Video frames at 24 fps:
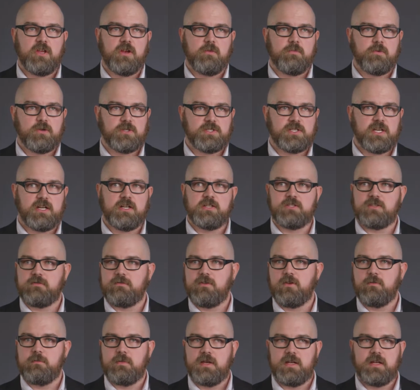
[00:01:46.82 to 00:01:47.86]
your percentage of
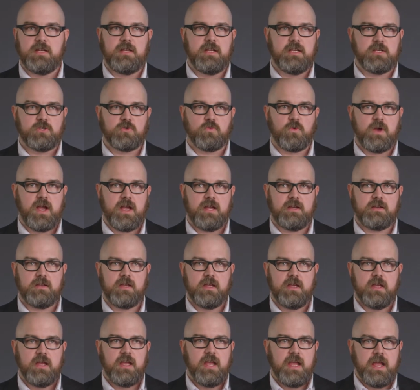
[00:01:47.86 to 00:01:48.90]
humidity is right.
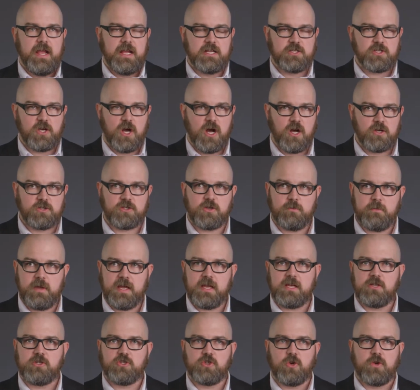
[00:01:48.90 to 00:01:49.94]
It's also
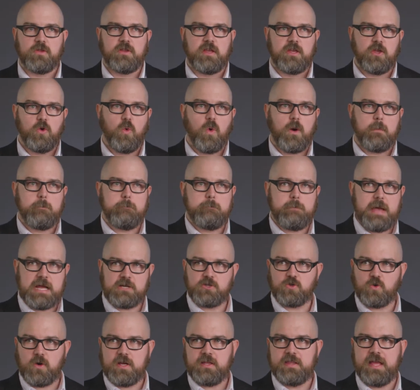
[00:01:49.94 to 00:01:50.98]
making sure that you are
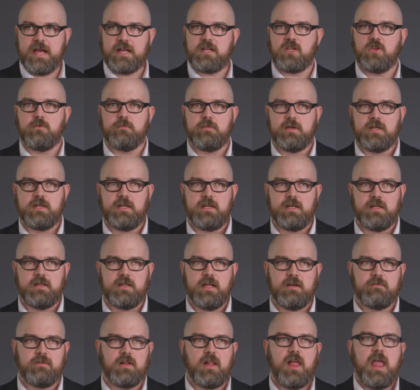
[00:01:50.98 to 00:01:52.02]
measuring that humidity
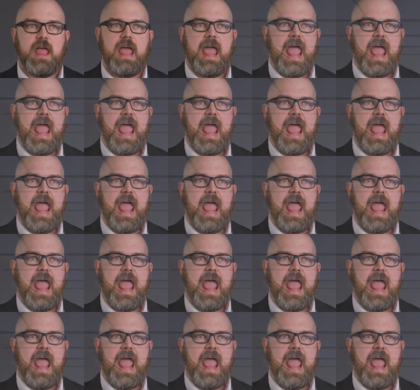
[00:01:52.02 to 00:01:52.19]
level